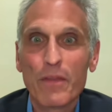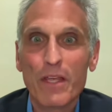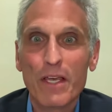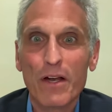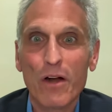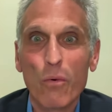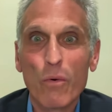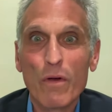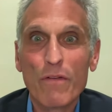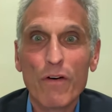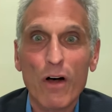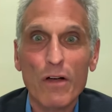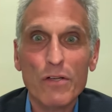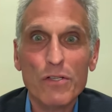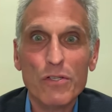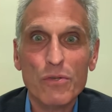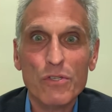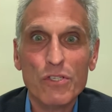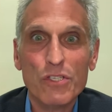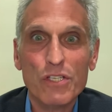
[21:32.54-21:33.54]
You know, we've
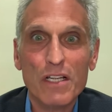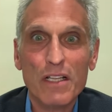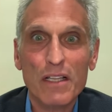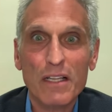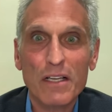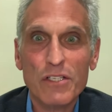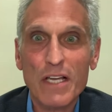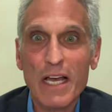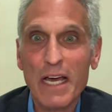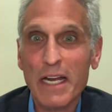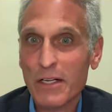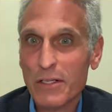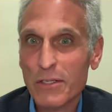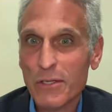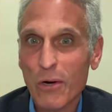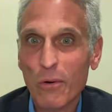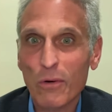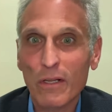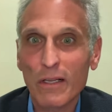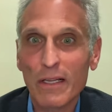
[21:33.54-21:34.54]
also seen this
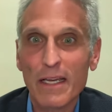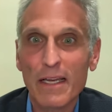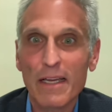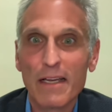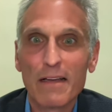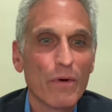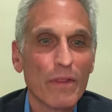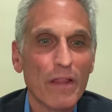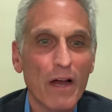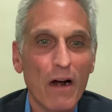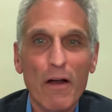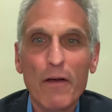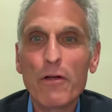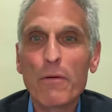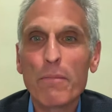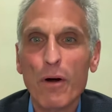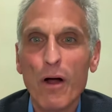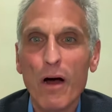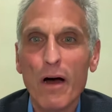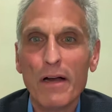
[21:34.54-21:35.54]
anecdotally with our
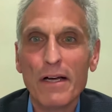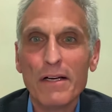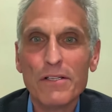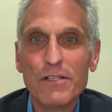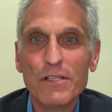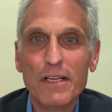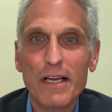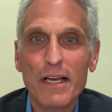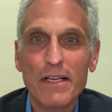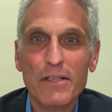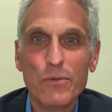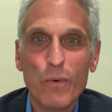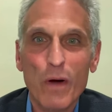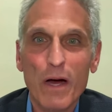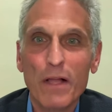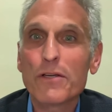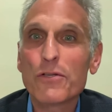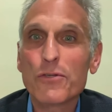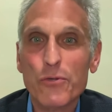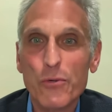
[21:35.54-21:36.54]
other products, as
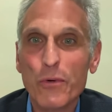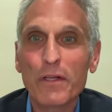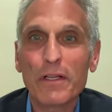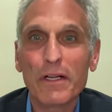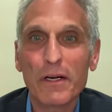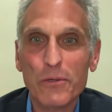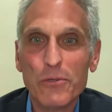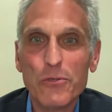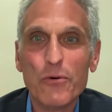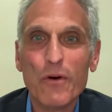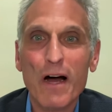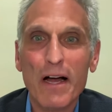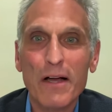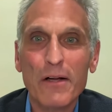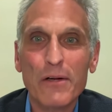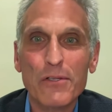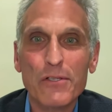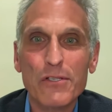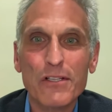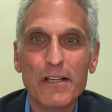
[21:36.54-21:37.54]
well as through clinical
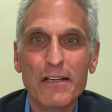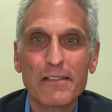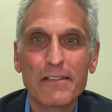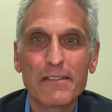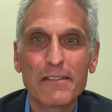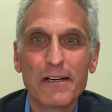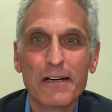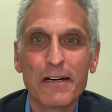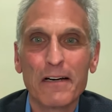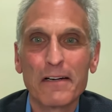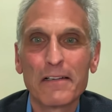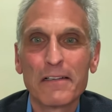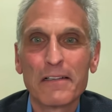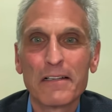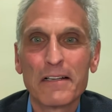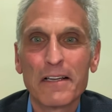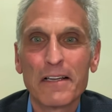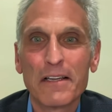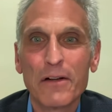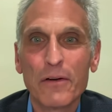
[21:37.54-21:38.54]
trials, that uh,
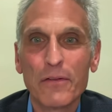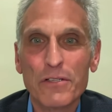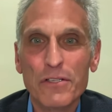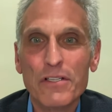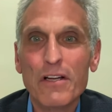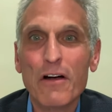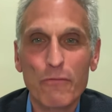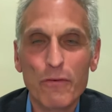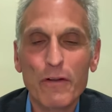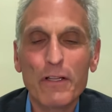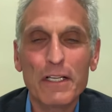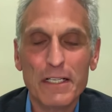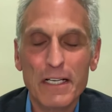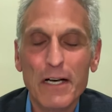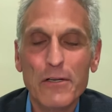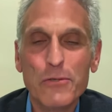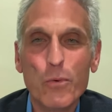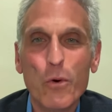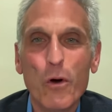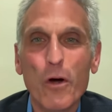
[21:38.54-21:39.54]
you know, this stuff really does